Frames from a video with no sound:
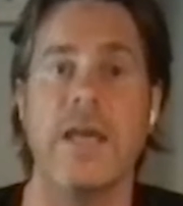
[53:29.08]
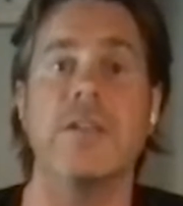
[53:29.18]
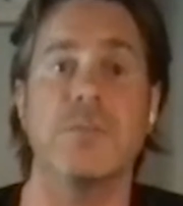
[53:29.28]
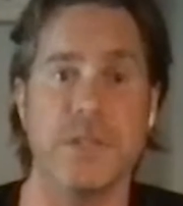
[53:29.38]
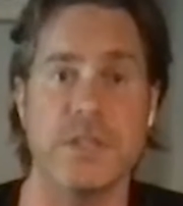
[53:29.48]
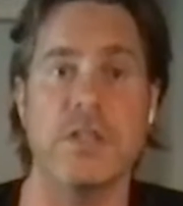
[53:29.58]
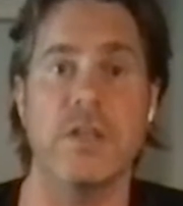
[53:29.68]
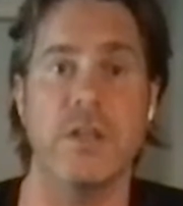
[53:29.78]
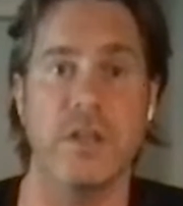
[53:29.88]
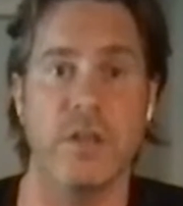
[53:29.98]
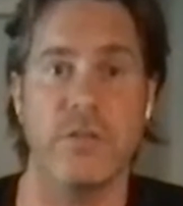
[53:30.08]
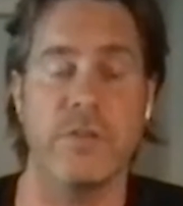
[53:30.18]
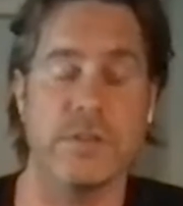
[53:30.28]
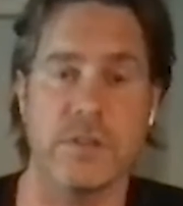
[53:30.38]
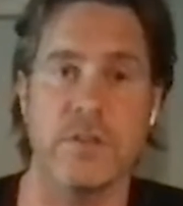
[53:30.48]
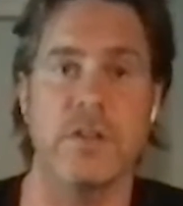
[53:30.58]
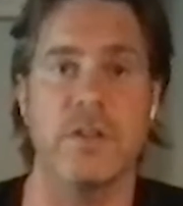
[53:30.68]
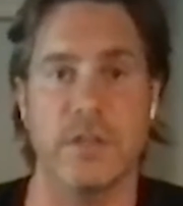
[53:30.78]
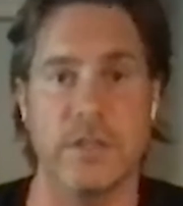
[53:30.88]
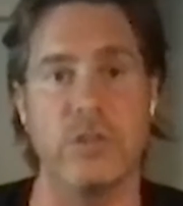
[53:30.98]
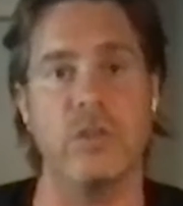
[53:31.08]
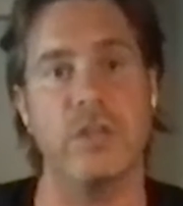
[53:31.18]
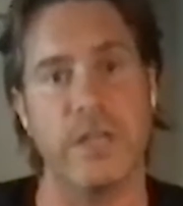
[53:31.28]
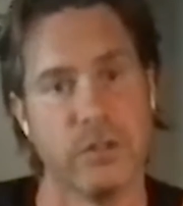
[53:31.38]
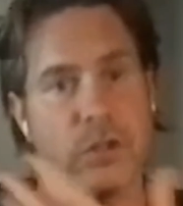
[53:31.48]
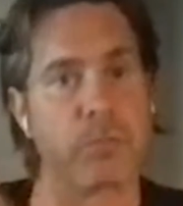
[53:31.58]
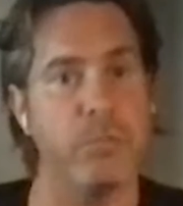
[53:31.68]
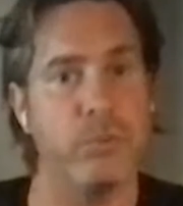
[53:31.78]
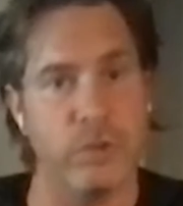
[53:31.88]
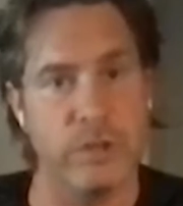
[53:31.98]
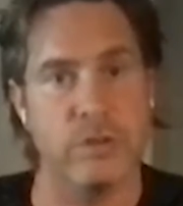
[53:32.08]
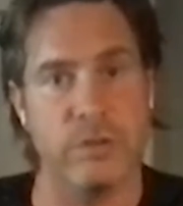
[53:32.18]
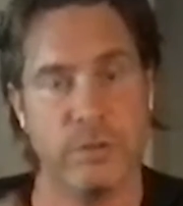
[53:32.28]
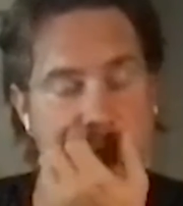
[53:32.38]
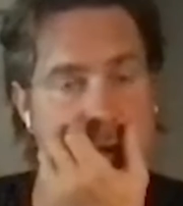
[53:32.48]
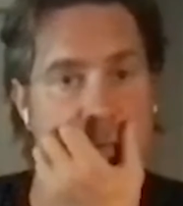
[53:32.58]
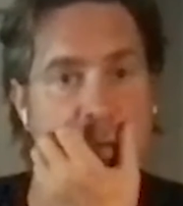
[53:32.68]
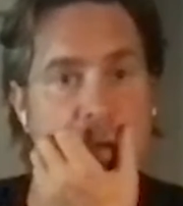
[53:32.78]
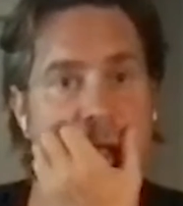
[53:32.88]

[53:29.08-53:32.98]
and especially if it's something that you can actually put into the film.